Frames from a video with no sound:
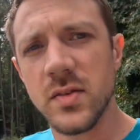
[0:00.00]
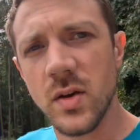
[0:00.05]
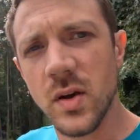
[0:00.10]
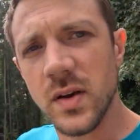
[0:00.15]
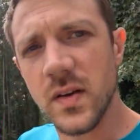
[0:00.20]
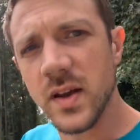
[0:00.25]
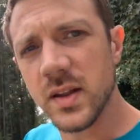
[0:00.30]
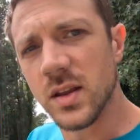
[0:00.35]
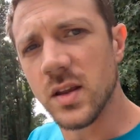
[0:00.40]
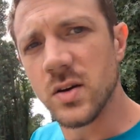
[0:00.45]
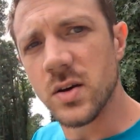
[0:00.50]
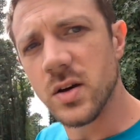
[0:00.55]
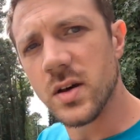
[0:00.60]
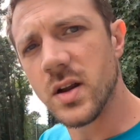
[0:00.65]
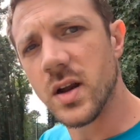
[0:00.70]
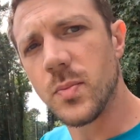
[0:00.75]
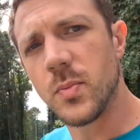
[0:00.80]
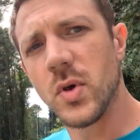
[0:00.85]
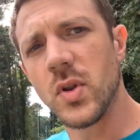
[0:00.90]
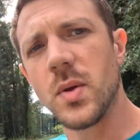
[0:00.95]
So I got the
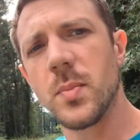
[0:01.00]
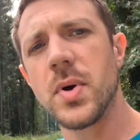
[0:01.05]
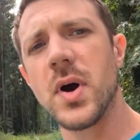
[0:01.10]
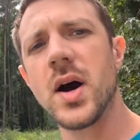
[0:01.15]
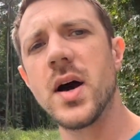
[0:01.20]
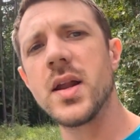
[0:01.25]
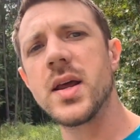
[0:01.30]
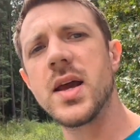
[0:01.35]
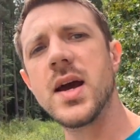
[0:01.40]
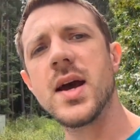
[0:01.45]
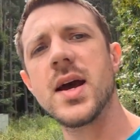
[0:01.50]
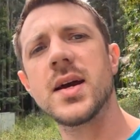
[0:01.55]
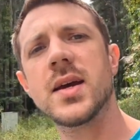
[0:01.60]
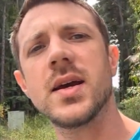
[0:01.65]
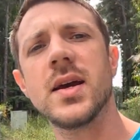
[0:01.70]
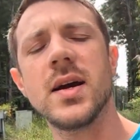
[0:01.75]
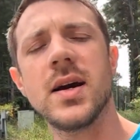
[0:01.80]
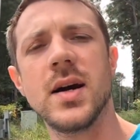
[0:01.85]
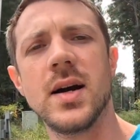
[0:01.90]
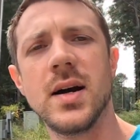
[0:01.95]
hood up on the Pontiac,
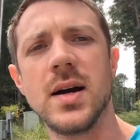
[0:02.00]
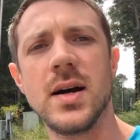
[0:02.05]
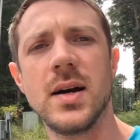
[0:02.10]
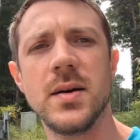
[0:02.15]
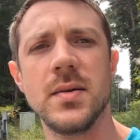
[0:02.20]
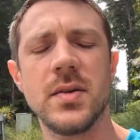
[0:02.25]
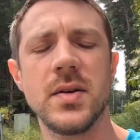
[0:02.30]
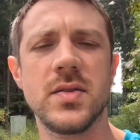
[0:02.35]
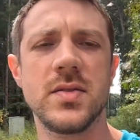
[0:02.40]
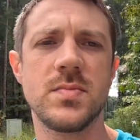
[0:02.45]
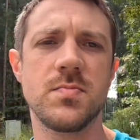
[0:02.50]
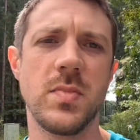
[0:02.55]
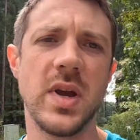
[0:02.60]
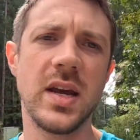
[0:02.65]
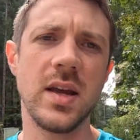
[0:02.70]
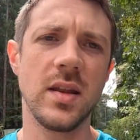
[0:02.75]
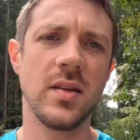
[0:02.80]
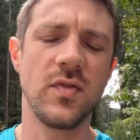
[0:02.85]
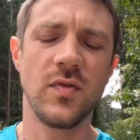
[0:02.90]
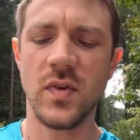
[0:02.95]

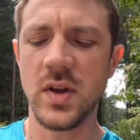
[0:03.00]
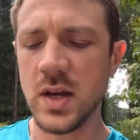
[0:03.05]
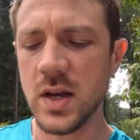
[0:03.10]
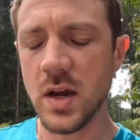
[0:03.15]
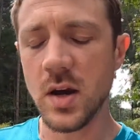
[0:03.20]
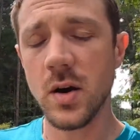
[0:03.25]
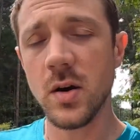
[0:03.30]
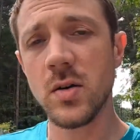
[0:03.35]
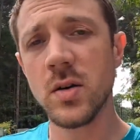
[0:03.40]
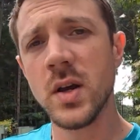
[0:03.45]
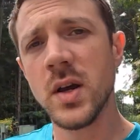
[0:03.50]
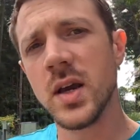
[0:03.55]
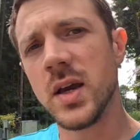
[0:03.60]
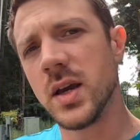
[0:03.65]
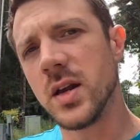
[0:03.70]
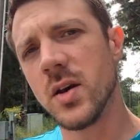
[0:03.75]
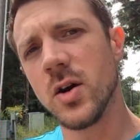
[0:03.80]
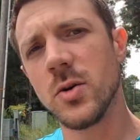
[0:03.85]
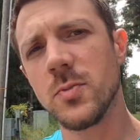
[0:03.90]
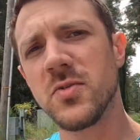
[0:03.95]
making this video
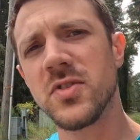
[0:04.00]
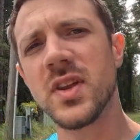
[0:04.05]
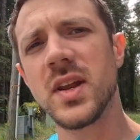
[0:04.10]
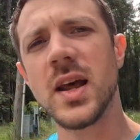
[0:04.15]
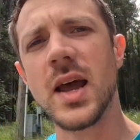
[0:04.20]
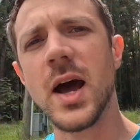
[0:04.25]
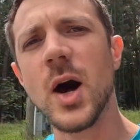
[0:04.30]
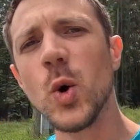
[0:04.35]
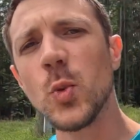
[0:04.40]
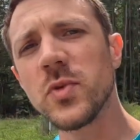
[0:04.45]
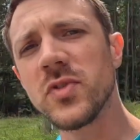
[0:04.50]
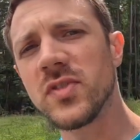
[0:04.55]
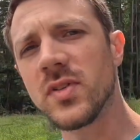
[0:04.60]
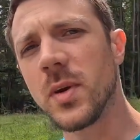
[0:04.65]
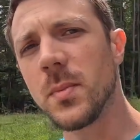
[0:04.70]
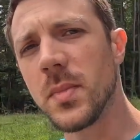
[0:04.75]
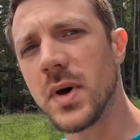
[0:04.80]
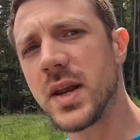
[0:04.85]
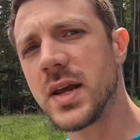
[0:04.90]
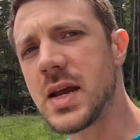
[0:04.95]
in hopes that it helps
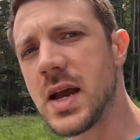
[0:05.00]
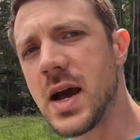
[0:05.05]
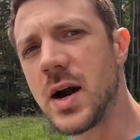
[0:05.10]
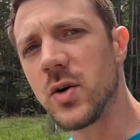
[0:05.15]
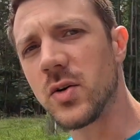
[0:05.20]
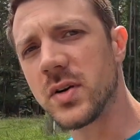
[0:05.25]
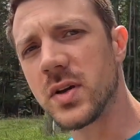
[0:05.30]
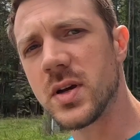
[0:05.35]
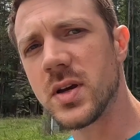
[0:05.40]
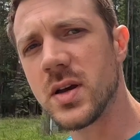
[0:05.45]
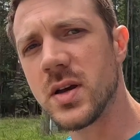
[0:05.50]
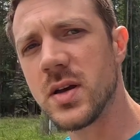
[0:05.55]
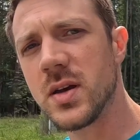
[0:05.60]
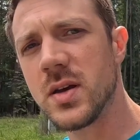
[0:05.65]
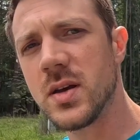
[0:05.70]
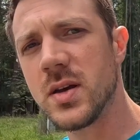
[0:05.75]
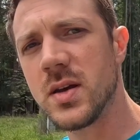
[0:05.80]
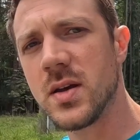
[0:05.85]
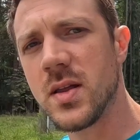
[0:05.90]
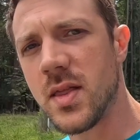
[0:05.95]
somebody out
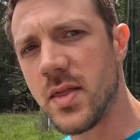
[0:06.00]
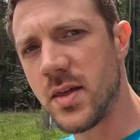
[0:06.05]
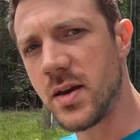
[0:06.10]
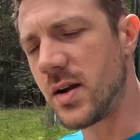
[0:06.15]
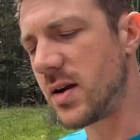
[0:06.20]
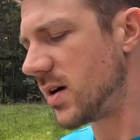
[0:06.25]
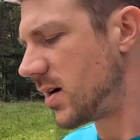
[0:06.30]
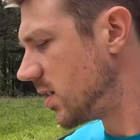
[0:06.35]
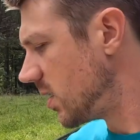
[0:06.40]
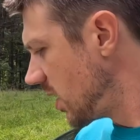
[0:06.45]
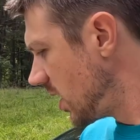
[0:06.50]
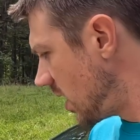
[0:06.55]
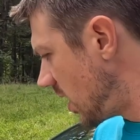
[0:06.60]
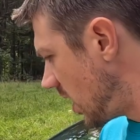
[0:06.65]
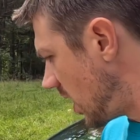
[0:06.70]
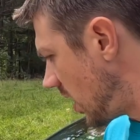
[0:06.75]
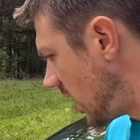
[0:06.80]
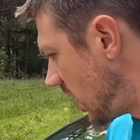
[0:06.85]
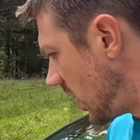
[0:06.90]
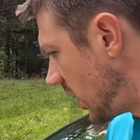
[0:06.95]
there.
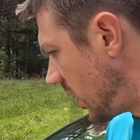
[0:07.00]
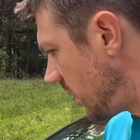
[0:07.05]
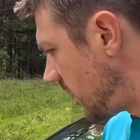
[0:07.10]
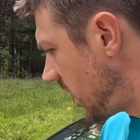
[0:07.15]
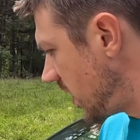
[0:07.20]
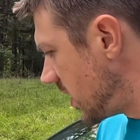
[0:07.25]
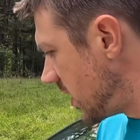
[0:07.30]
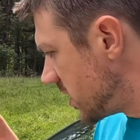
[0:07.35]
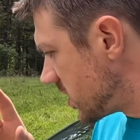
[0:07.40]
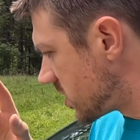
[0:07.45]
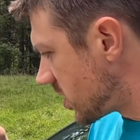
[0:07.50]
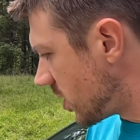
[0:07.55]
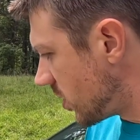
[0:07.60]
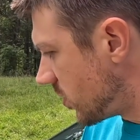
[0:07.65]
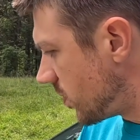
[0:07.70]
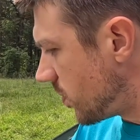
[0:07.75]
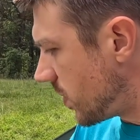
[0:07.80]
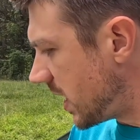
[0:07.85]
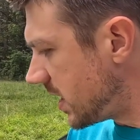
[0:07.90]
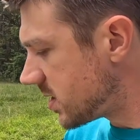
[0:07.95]

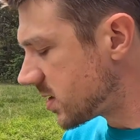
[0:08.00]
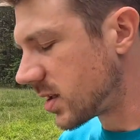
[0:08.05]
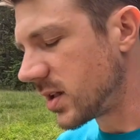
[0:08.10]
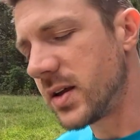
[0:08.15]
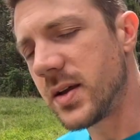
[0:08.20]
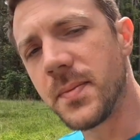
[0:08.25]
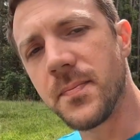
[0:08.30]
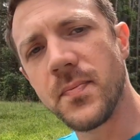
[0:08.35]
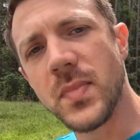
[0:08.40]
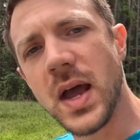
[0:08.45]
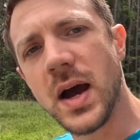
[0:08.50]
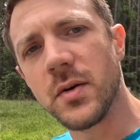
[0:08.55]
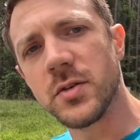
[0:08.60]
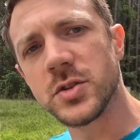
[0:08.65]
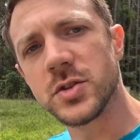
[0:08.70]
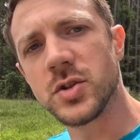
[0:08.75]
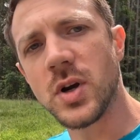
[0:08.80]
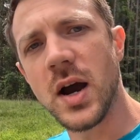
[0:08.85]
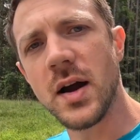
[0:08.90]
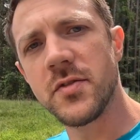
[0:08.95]
So basically, I
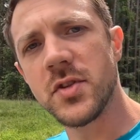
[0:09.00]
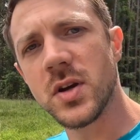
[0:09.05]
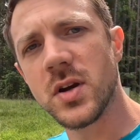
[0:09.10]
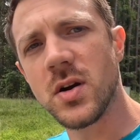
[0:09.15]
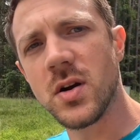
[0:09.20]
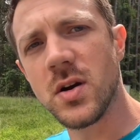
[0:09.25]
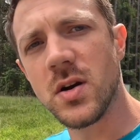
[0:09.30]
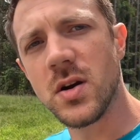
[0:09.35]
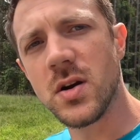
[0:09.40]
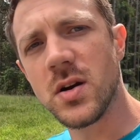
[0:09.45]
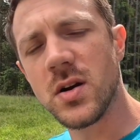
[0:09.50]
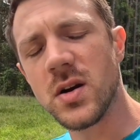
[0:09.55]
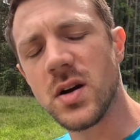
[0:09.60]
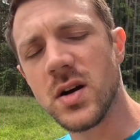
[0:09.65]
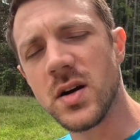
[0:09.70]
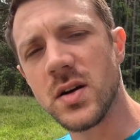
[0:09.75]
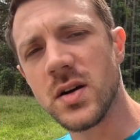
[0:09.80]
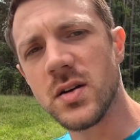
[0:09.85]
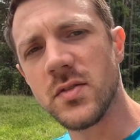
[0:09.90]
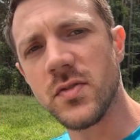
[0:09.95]
was driving the car
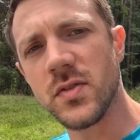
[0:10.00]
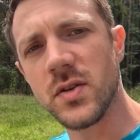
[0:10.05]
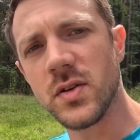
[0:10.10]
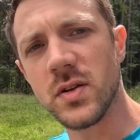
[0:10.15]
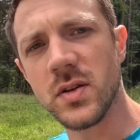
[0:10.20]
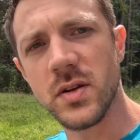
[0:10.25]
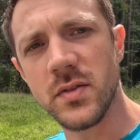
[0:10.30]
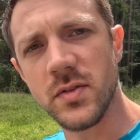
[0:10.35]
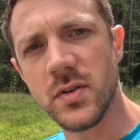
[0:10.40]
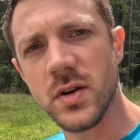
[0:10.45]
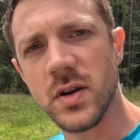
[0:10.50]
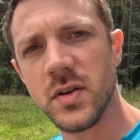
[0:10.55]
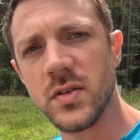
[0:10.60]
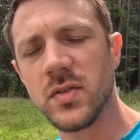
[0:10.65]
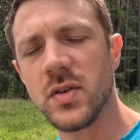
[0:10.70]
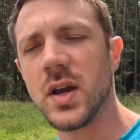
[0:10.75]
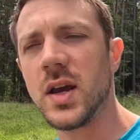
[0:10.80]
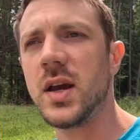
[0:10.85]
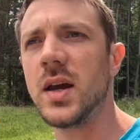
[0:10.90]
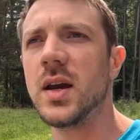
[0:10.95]
for
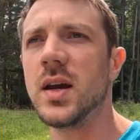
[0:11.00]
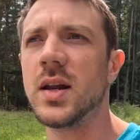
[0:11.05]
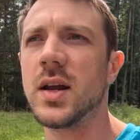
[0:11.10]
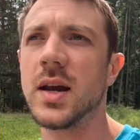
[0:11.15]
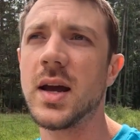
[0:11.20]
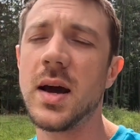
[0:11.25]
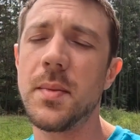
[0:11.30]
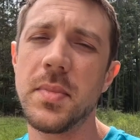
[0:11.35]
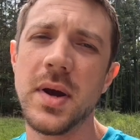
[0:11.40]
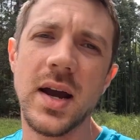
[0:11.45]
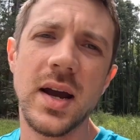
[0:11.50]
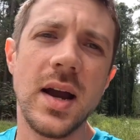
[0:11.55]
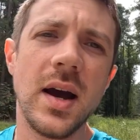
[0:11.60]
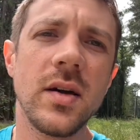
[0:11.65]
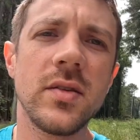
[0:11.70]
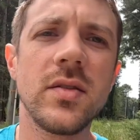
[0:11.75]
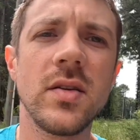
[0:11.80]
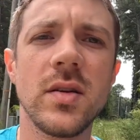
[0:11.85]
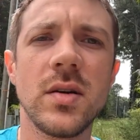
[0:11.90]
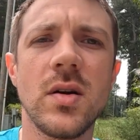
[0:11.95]
deliveries, and I got back
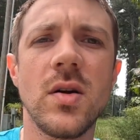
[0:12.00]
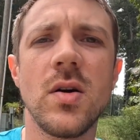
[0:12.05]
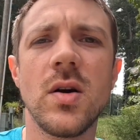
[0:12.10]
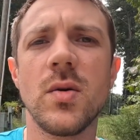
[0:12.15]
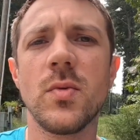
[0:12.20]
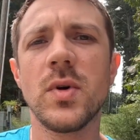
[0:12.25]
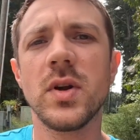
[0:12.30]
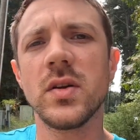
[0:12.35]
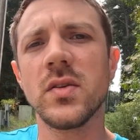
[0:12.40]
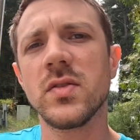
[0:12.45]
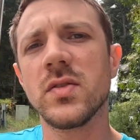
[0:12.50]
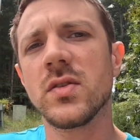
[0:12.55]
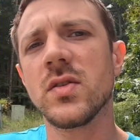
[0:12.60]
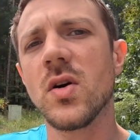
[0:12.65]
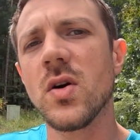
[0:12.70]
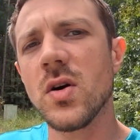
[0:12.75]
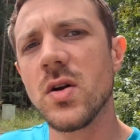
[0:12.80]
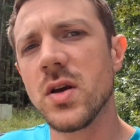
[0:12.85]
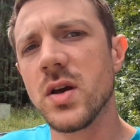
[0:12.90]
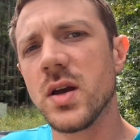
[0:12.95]
out to the car. I went to
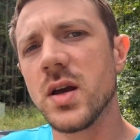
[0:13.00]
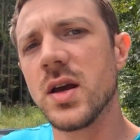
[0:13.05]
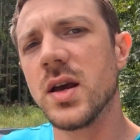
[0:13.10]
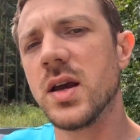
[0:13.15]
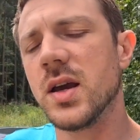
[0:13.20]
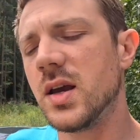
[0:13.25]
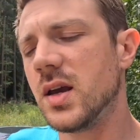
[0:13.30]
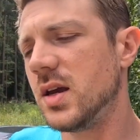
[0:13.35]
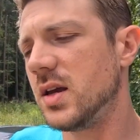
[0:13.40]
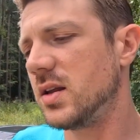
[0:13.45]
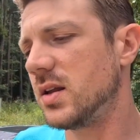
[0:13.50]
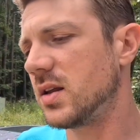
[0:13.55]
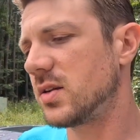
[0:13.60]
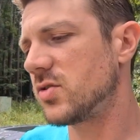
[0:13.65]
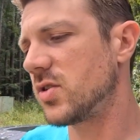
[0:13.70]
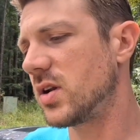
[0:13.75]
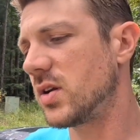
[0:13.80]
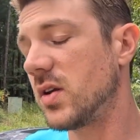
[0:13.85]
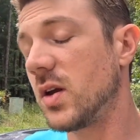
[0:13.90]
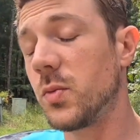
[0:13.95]
start it, and I
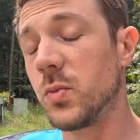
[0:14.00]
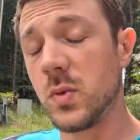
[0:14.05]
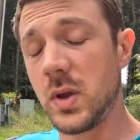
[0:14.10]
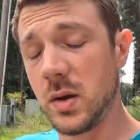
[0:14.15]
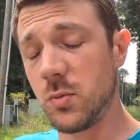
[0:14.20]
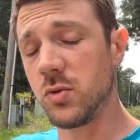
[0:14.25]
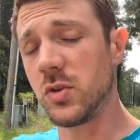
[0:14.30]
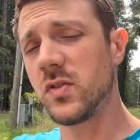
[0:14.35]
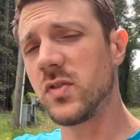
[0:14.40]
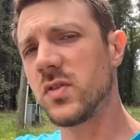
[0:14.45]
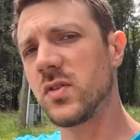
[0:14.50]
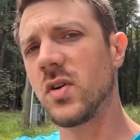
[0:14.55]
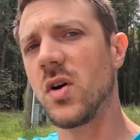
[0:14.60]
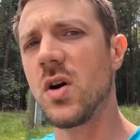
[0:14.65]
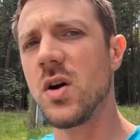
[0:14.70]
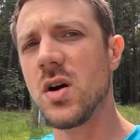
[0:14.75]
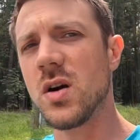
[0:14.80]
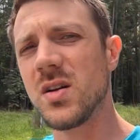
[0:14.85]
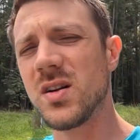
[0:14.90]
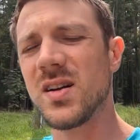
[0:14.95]
tried to, it would
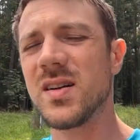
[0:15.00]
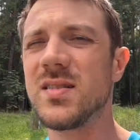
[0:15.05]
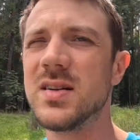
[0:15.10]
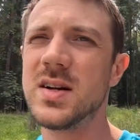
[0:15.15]
start,